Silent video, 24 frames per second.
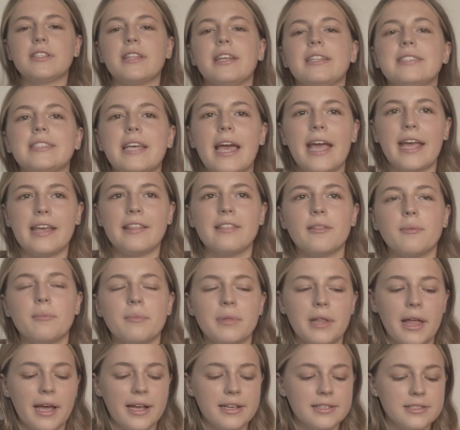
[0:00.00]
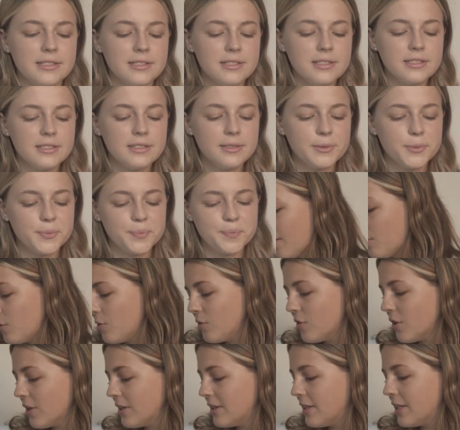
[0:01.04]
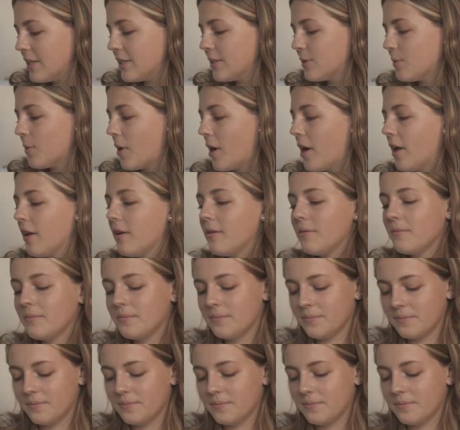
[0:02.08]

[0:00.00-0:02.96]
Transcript: to like take them places. And we've got this one.